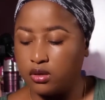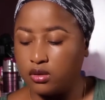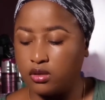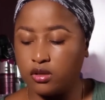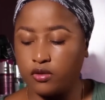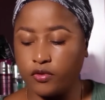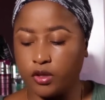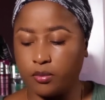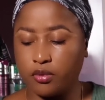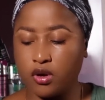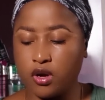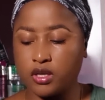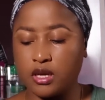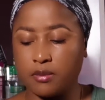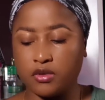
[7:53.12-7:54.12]
So for the
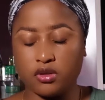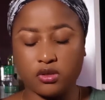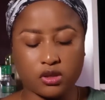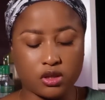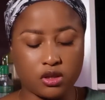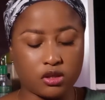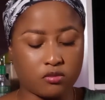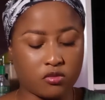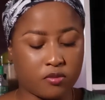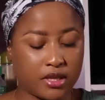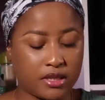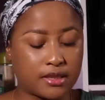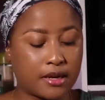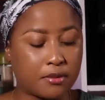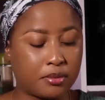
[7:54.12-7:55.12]
product I'm using, the
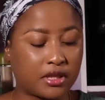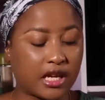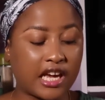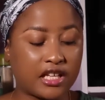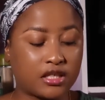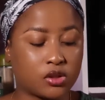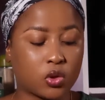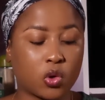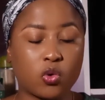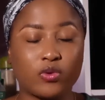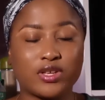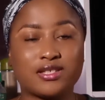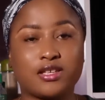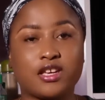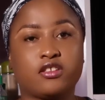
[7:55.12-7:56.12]
moment I apply it, it
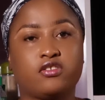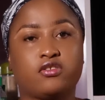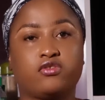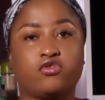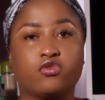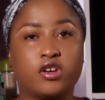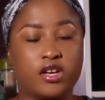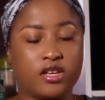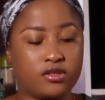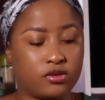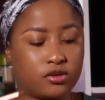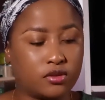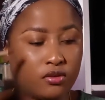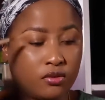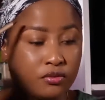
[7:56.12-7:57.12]
always gets dry,
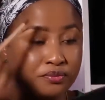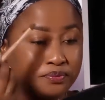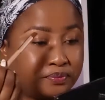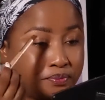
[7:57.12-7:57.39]
so